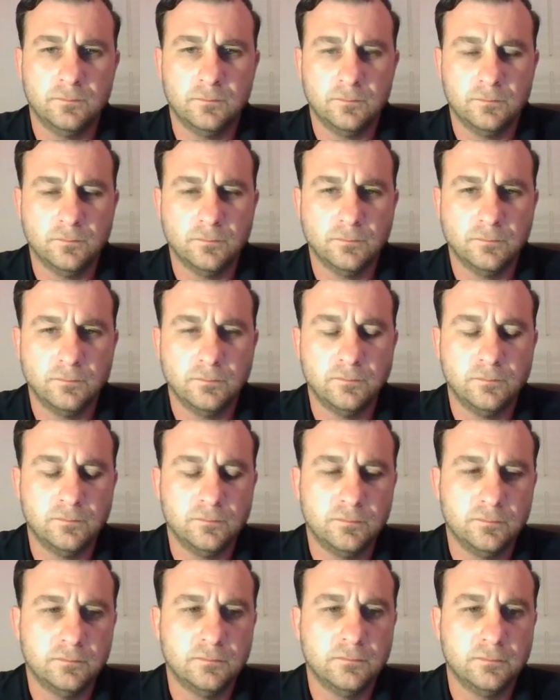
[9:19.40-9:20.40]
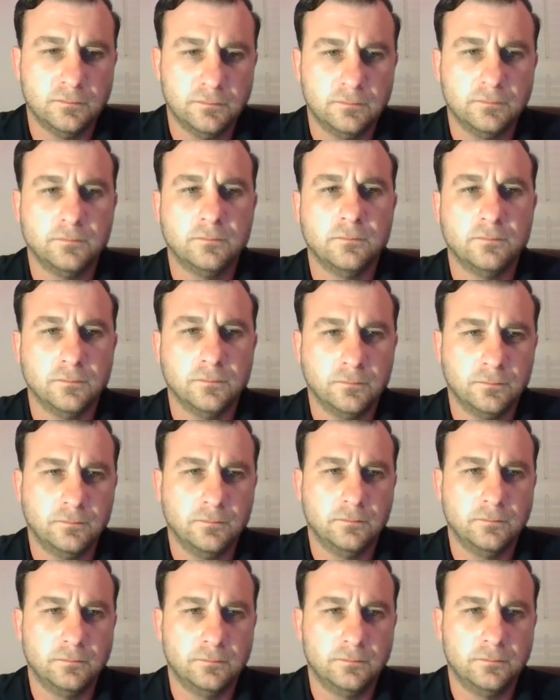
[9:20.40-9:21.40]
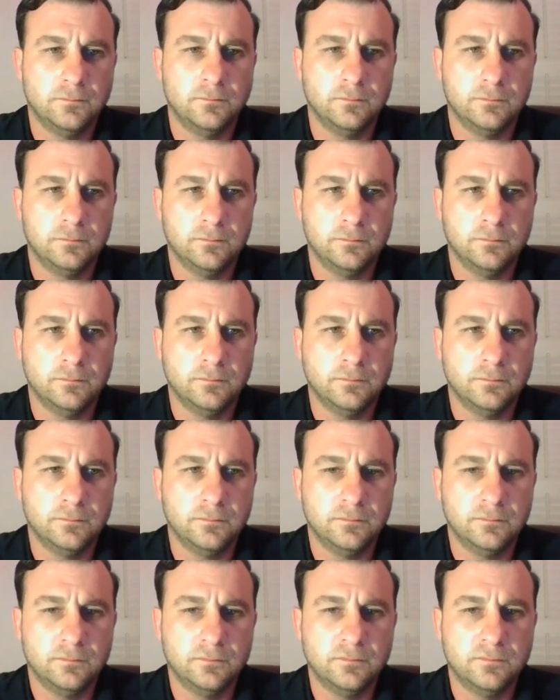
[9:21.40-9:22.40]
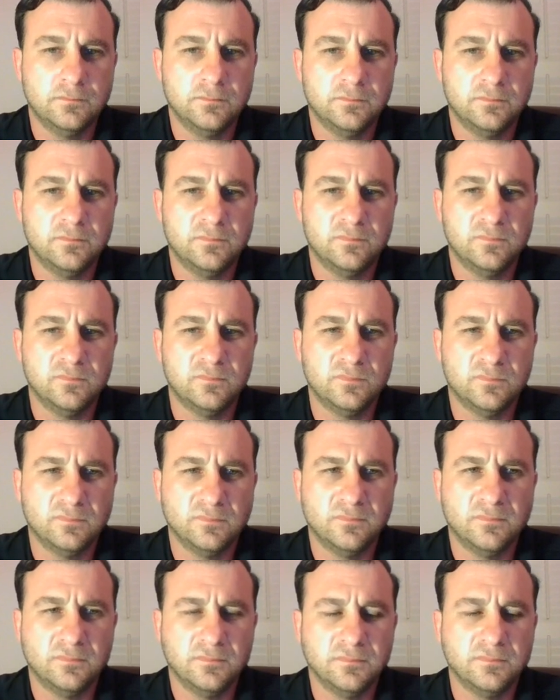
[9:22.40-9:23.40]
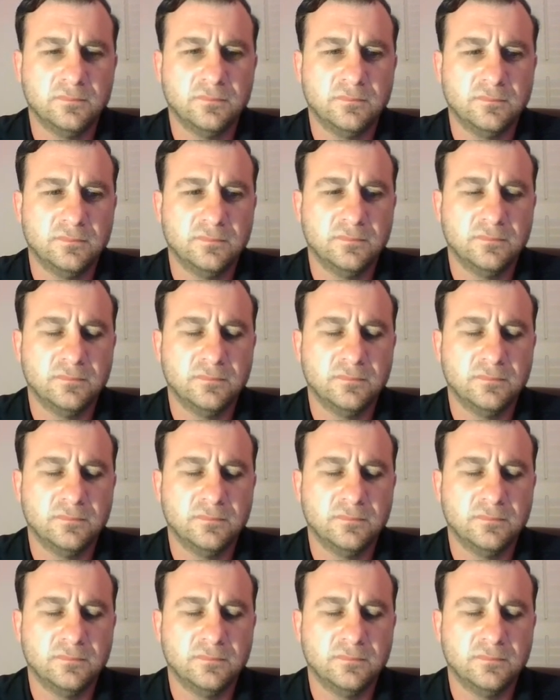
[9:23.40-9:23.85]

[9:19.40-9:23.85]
The person shown says nothing.